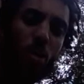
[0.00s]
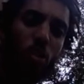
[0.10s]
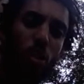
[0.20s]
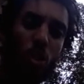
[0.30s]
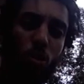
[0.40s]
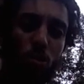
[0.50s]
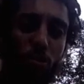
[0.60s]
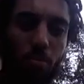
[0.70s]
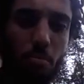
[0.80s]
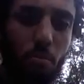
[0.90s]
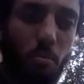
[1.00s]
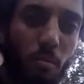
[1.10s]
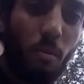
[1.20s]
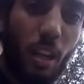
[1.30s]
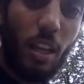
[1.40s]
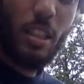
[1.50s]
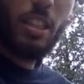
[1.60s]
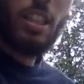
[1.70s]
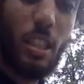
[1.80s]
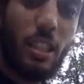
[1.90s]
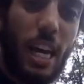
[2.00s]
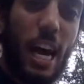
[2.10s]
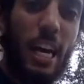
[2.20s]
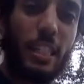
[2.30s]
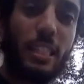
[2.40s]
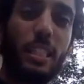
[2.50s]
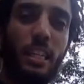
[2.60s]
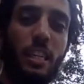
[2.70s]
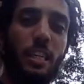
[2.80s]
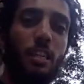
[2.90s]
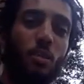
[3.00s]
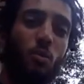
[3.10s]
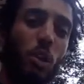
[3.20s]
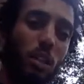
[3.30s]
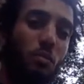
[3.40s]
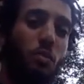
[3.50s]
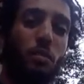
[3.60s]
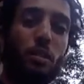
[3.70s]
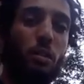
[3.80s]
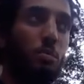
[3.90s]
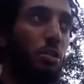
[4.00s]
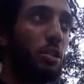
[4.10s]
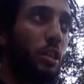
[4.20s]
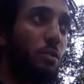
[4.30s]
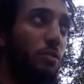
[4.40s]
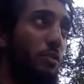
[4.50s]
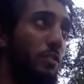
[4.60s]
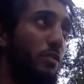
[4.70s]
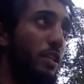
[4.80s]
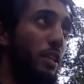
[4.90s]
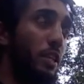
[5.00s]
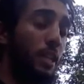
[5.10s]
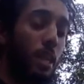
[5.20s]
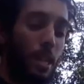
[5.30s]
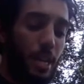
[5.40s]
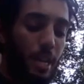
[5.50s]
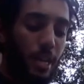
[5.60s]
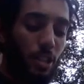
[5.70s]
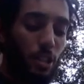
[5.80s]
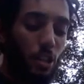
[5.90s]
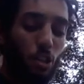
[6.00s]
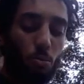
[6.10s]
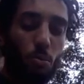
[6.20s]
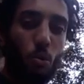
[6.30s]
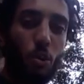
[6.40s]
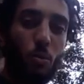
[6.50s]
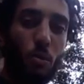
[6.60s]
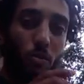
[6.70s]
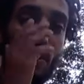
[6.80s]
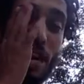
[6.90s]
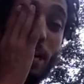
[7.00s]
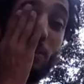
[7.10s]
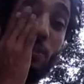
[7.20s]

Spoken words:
So this is just asking what is 15% of 15. And so you do 0.15